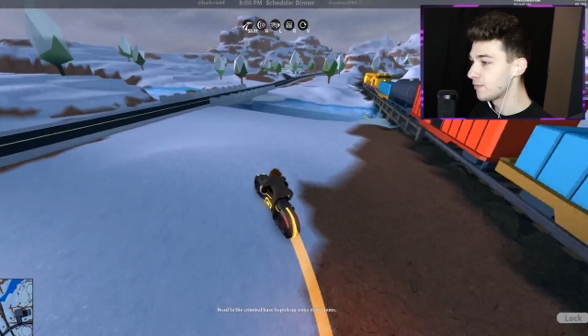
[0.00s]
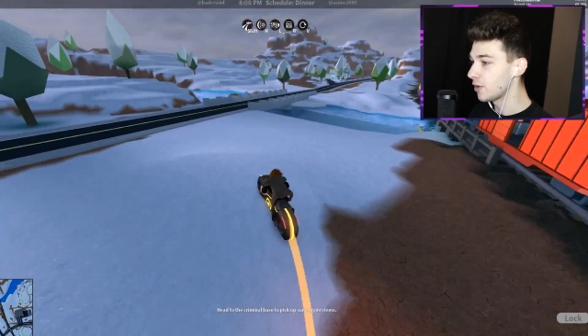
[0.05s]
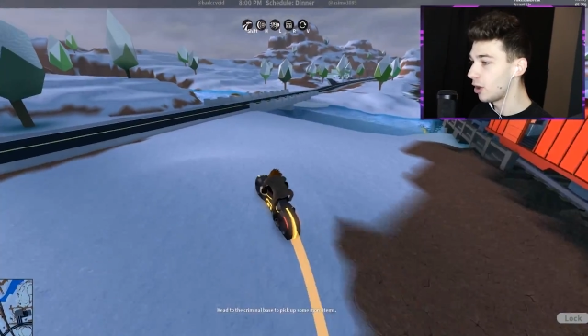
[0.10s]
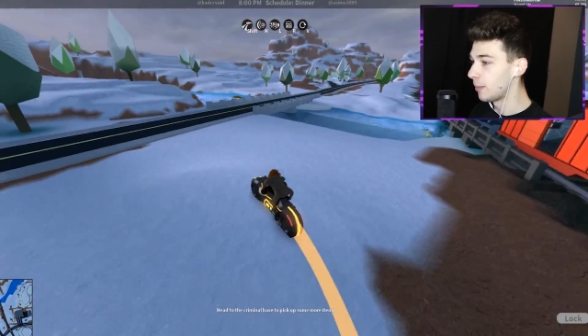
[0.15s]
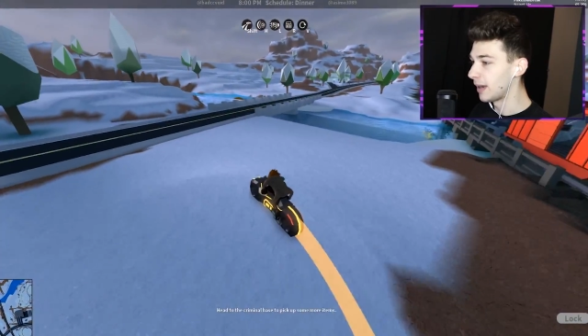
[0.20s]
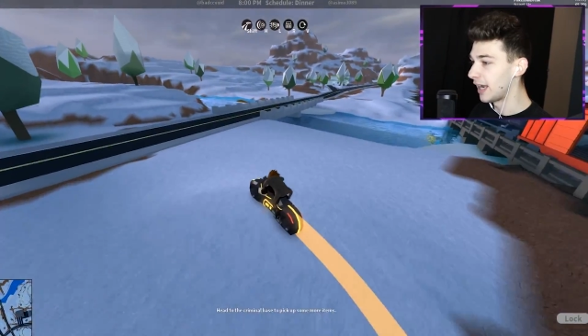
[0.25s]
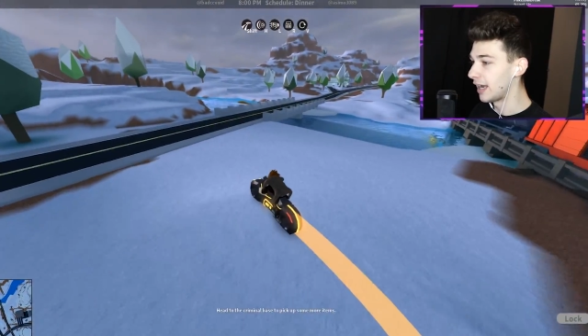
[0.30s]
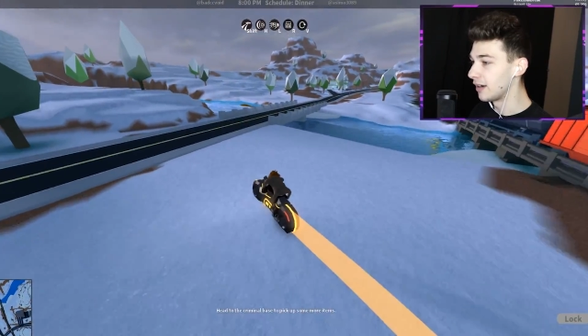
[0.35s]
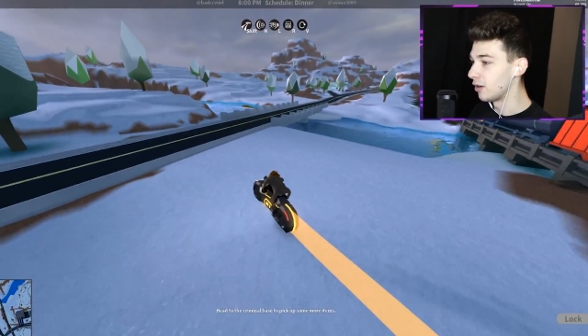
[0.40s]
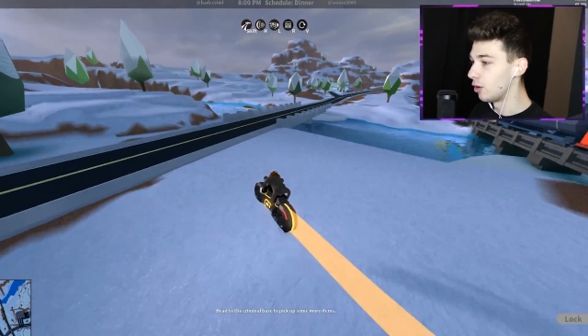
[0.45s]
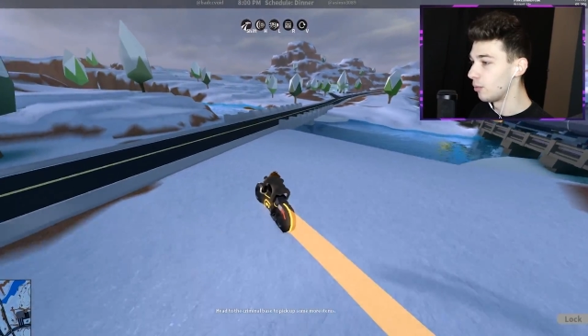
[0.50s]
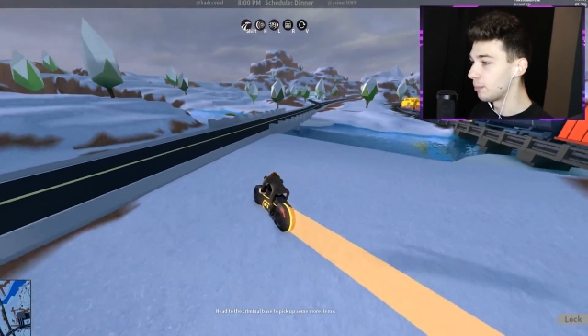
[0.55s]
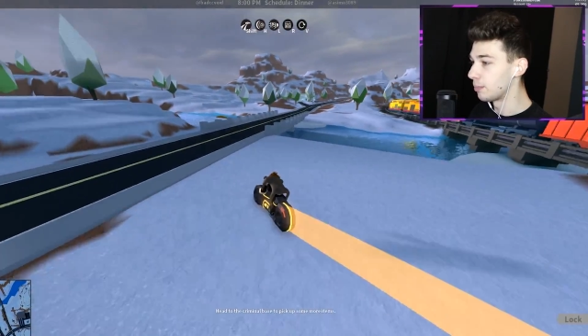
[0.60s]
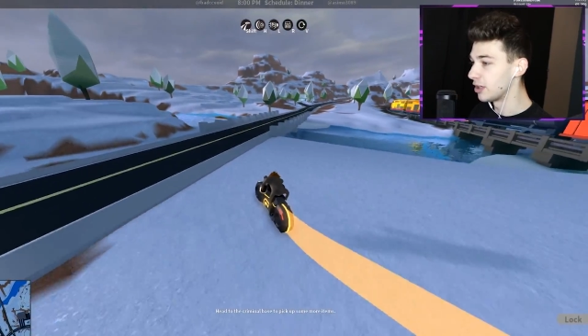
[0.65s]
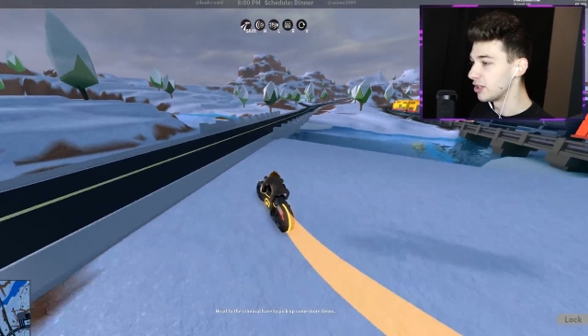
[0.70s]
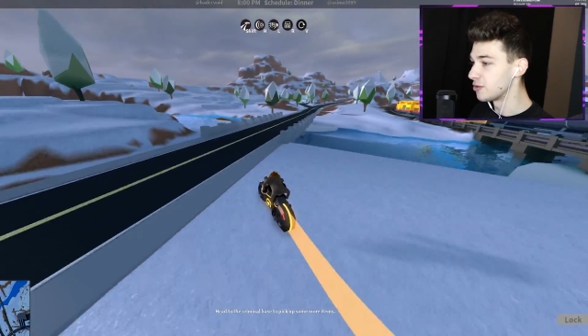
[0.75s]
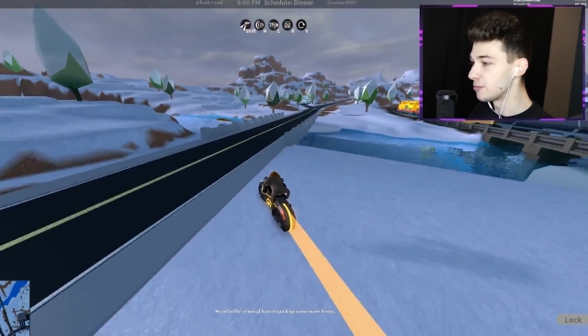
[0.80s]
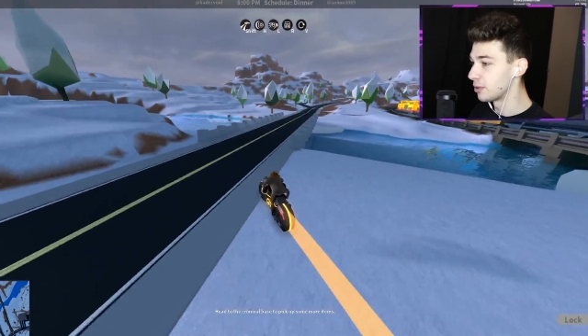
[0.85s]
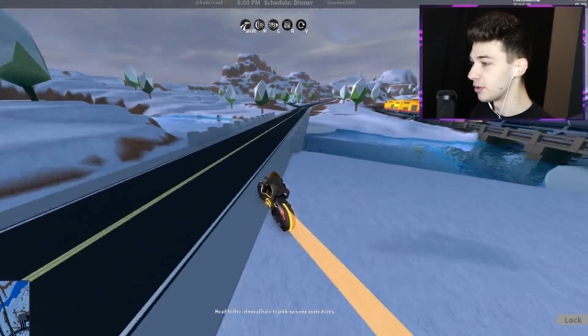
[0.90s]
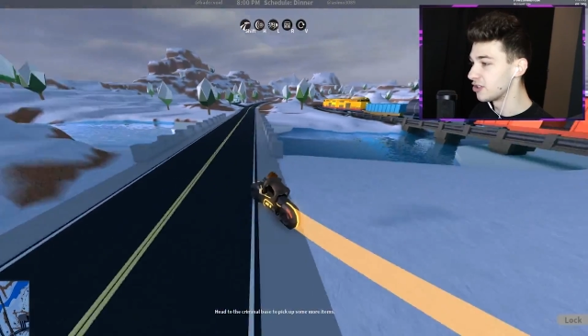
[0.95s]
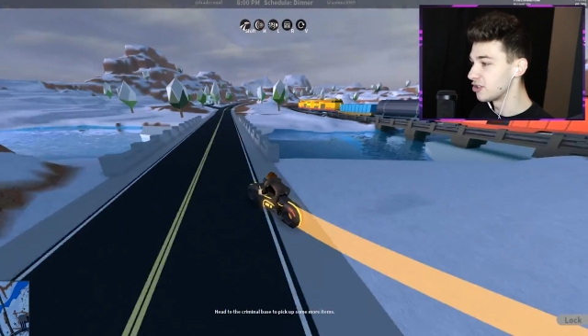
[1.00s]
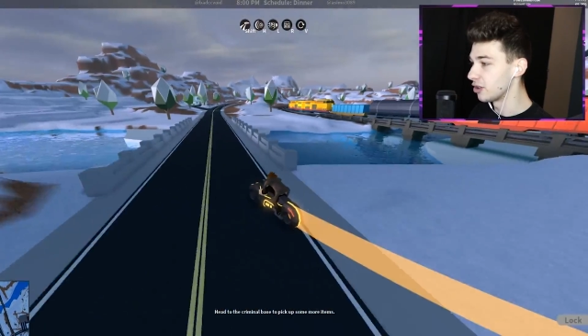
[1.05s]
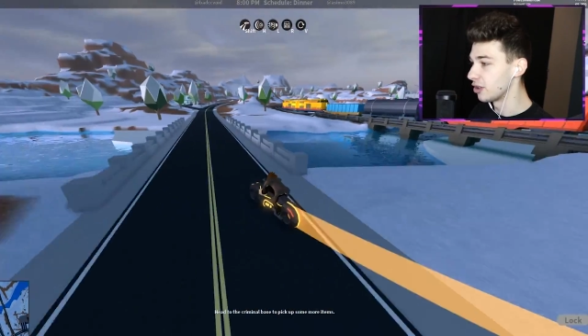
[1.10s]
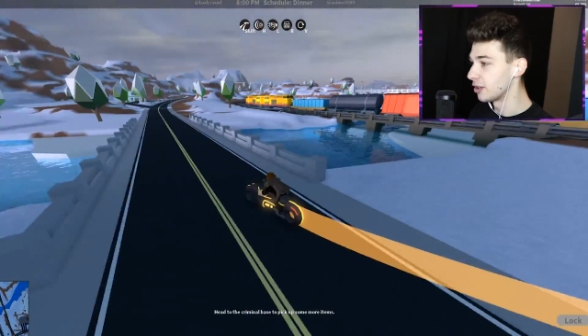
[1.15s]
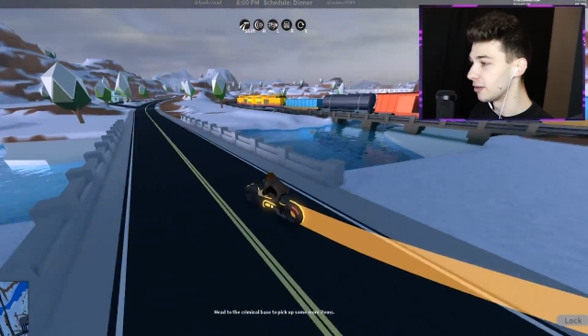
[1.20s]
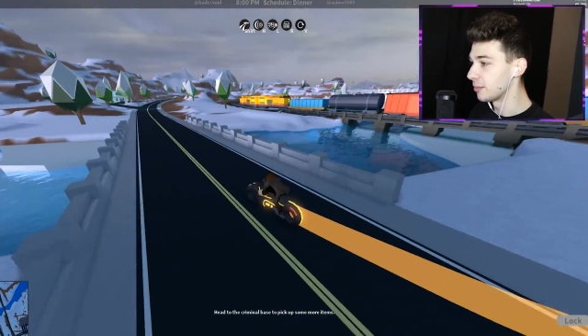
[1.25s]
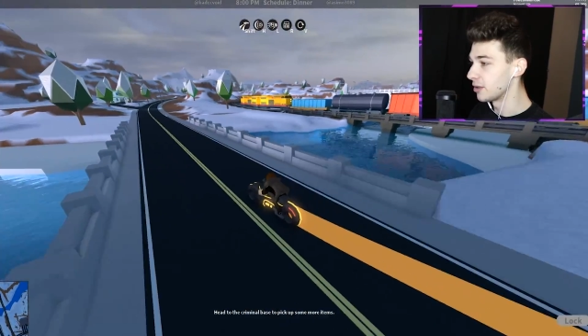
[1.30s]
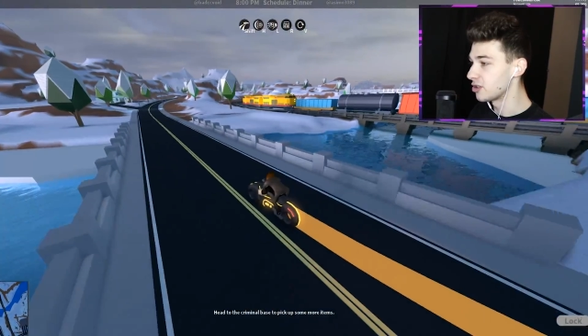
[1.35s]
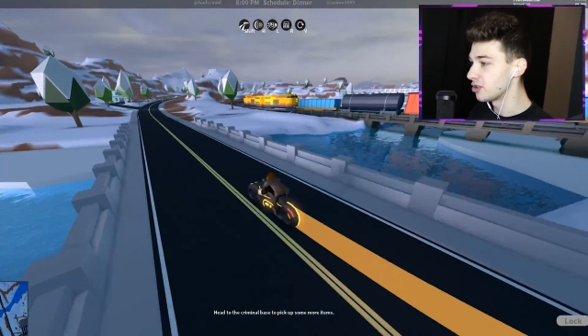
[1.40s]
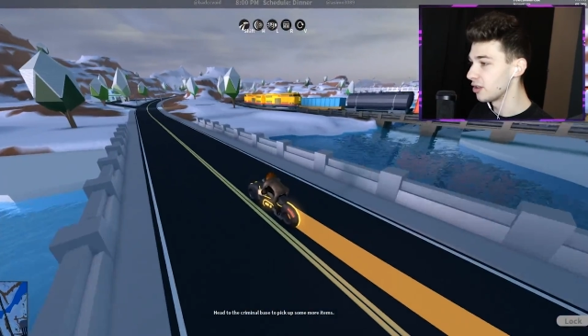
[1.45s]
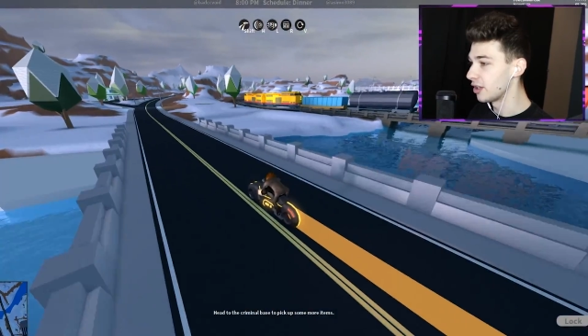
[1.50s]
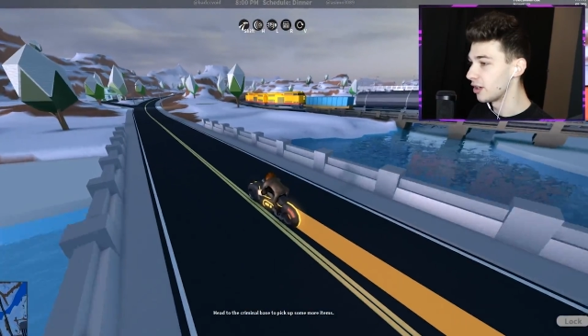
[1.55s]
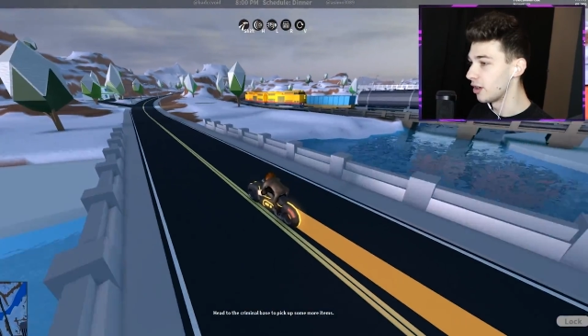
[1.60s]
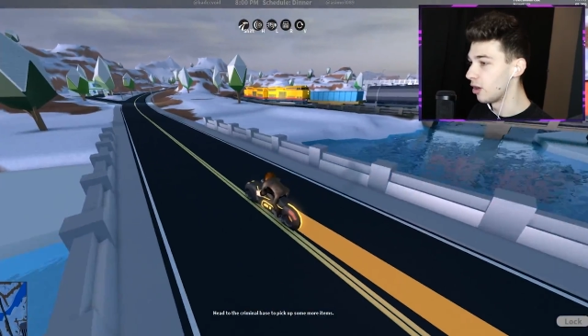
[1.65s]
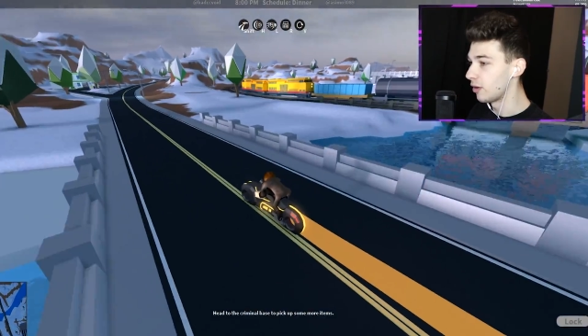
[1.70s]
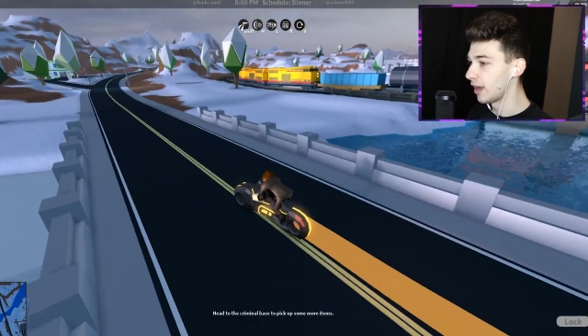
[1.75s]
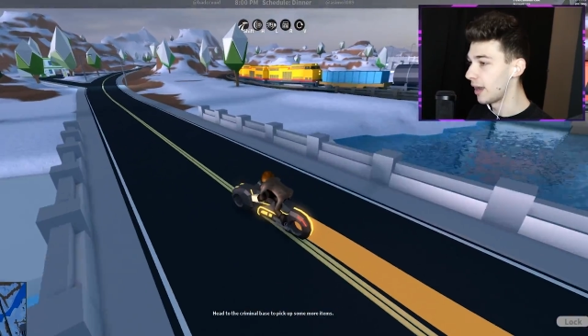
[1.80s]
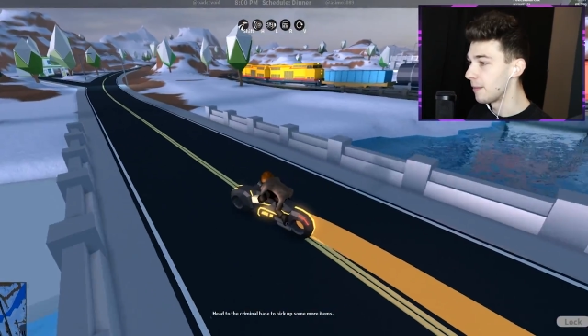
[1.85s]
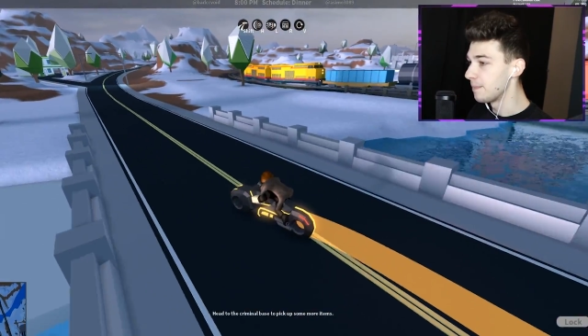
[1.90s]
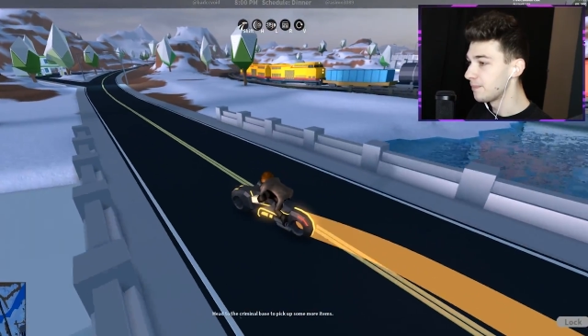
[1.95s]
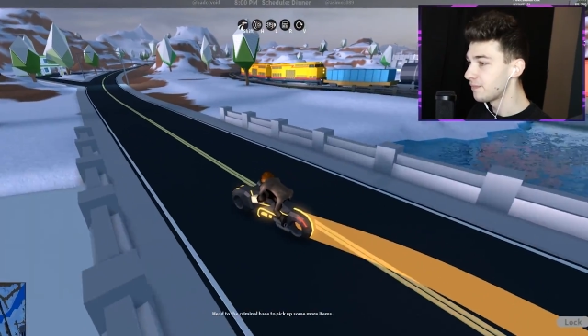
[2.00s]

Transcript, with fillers: Oh, my God. Oh, bridge, bridge alert, bridge alert. Okay.